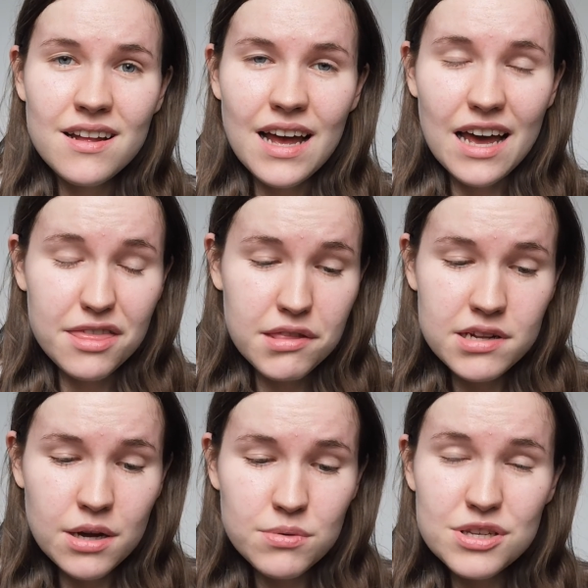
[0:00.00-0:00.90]
I thought
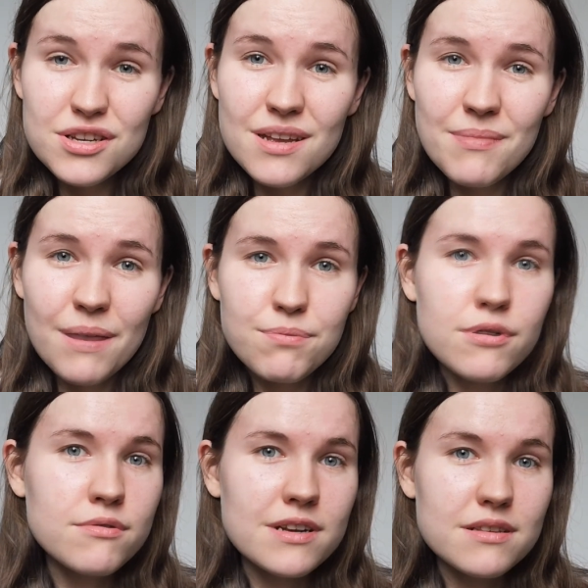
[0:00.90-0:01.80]
I would share my
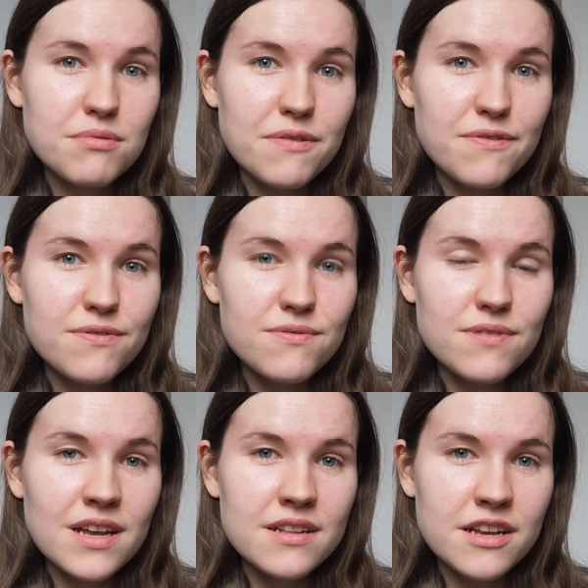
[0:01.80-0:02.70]
progress with
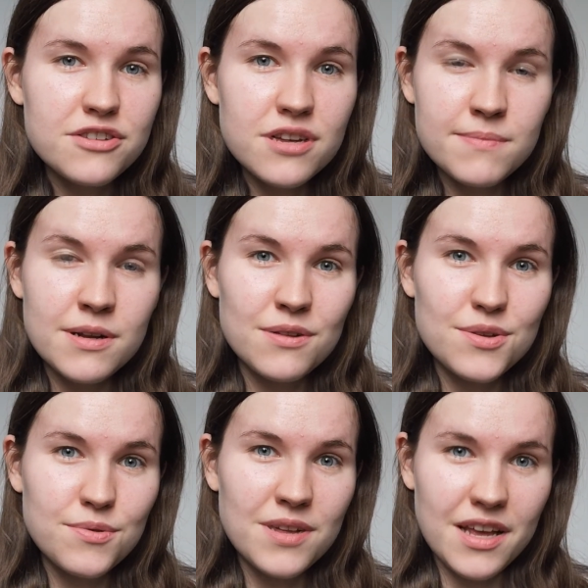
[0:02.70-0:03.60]
learning German on
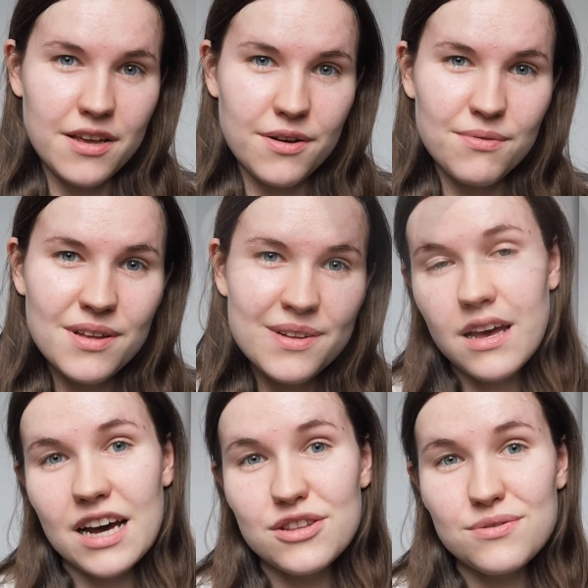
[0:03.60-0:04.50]
Duolingo.
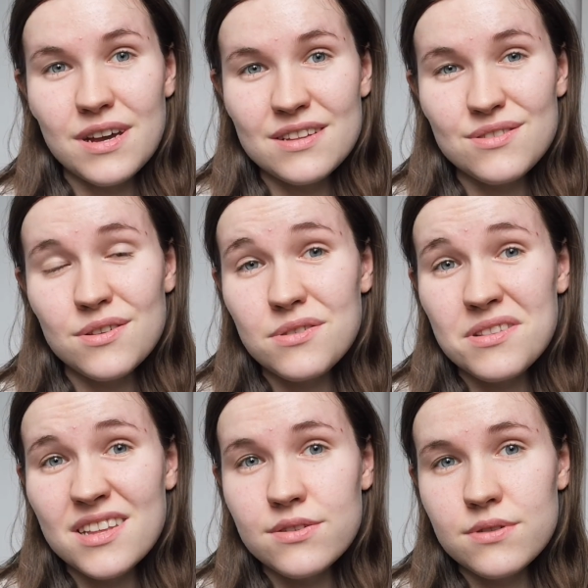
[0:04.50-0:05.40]
I tried to not
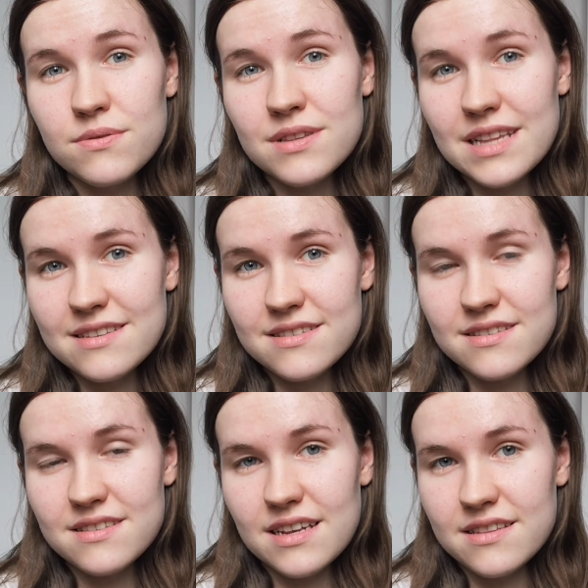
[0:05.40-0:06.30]
only do those
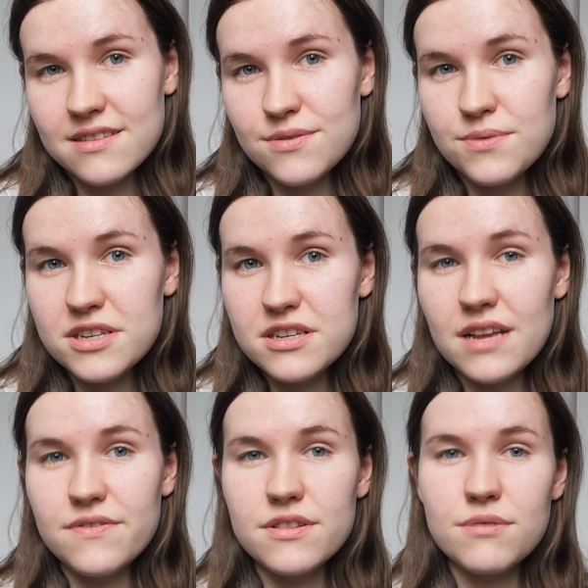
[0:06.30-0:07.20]
lessons and to reach
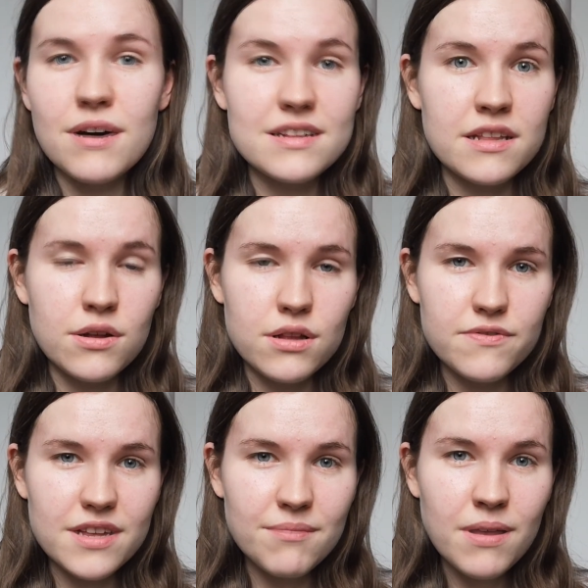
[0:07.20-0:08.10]
level 1 in all of
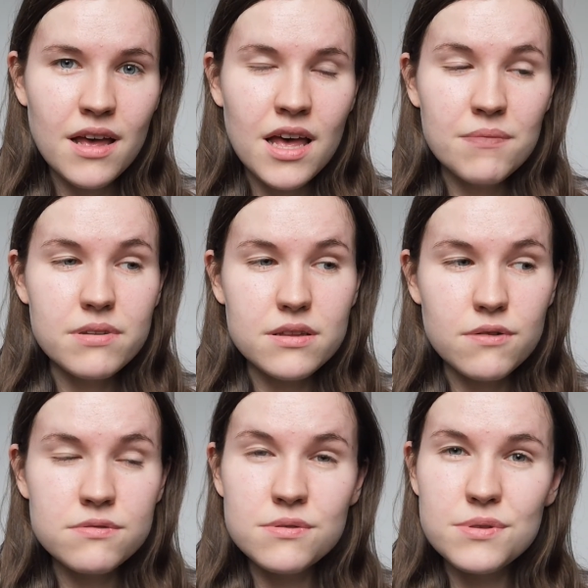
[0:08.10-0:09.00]
them, but
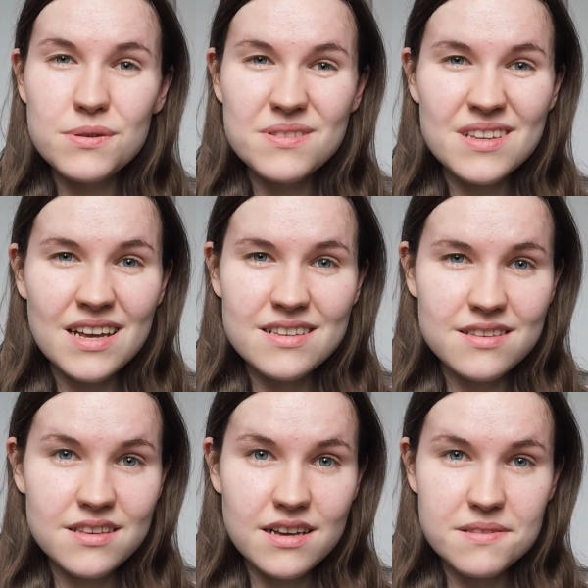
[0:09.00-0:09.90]
also to use the
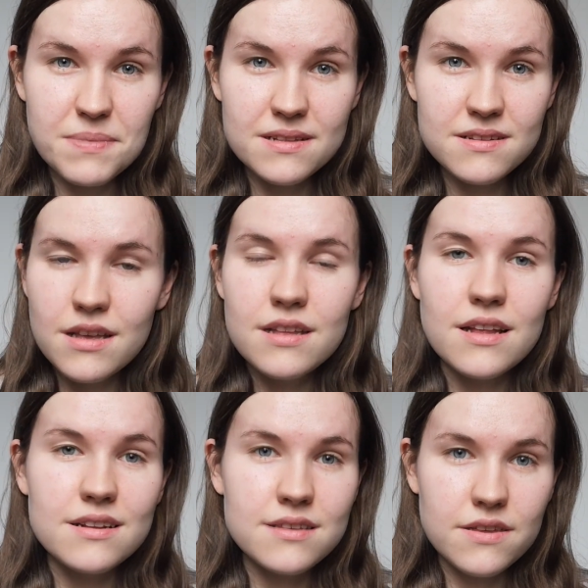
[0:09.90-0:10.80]
exercise button
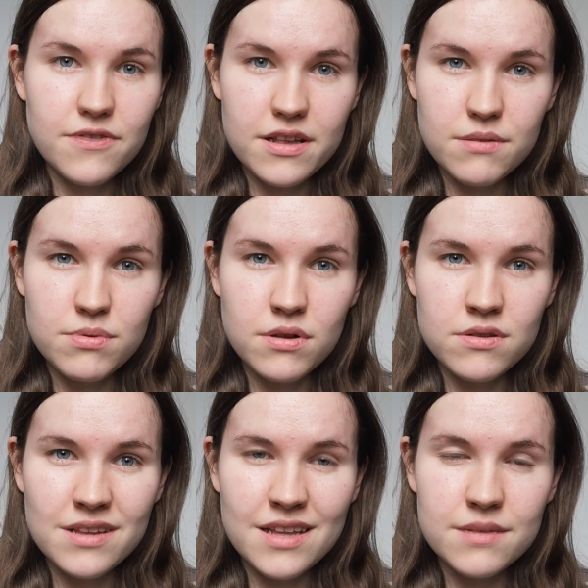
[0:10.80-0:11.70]
that is available
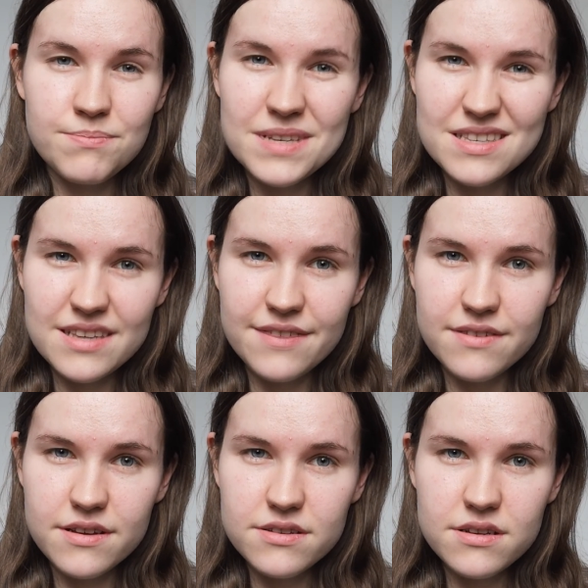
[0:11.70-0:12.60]
only in the PC
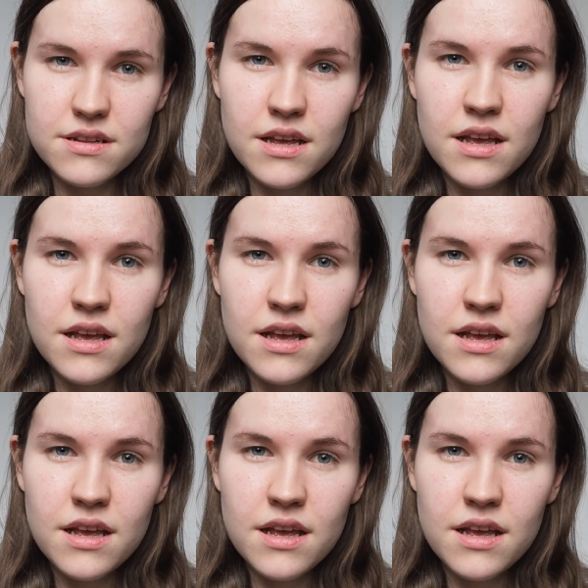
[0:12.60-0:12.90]
version,